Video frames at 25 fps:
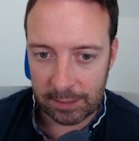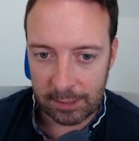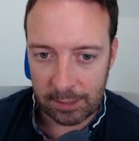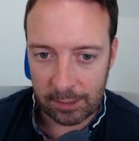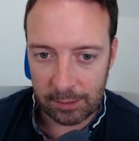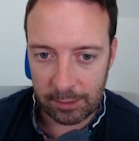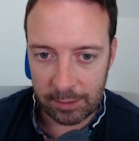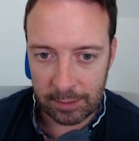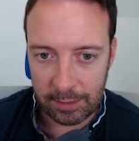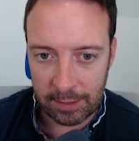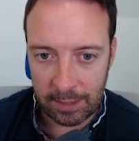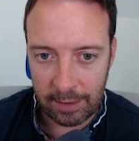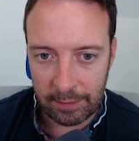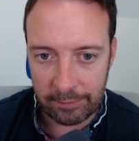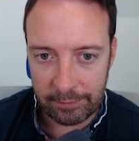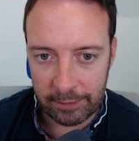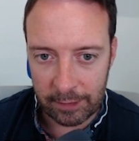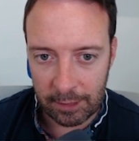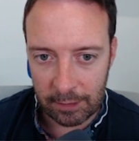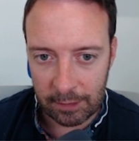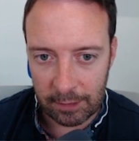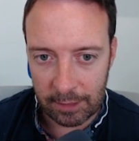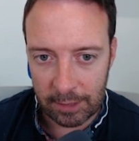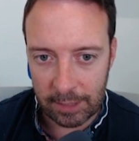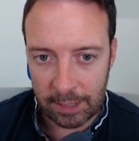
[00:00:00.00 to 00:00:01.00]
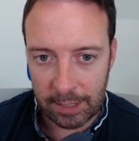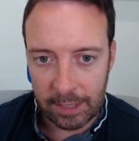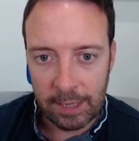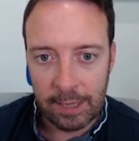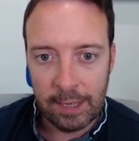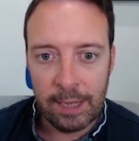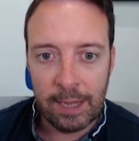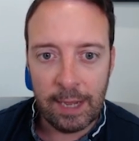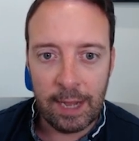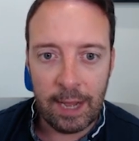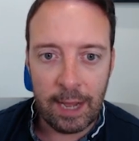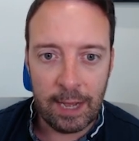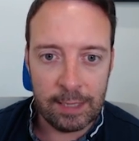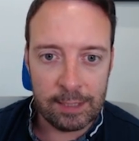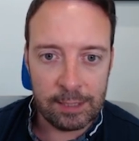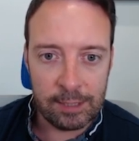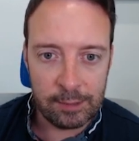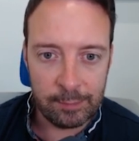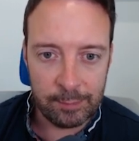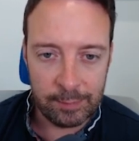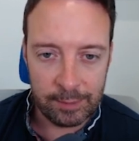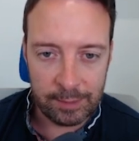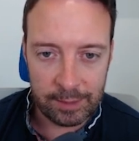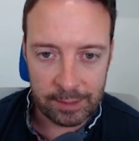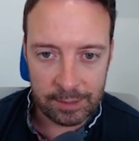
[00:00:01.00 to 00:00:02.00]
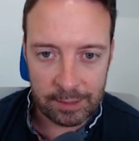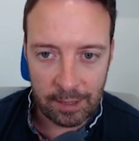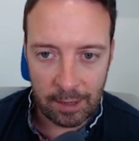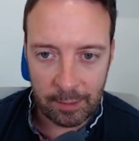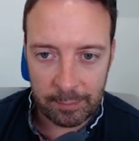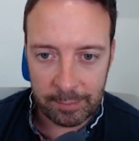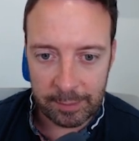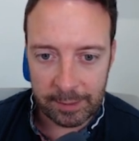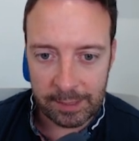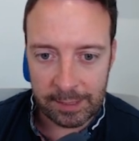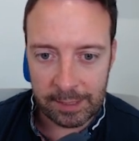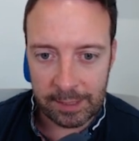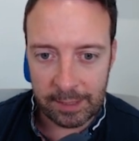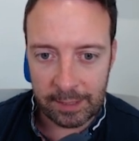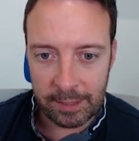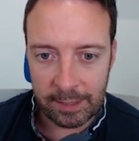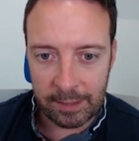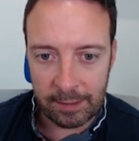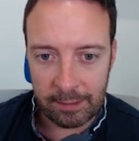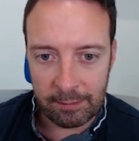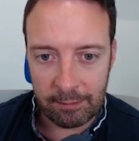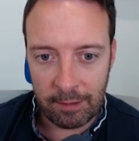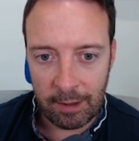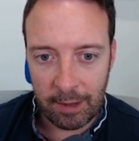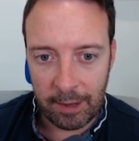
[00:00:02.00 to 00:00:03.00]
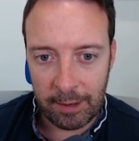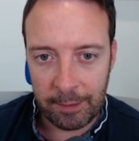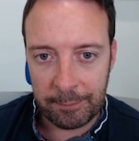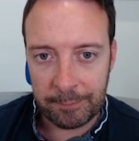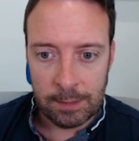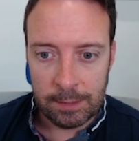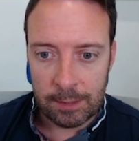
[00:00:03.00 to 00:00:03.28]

So you can have a look at some of the topics here, right?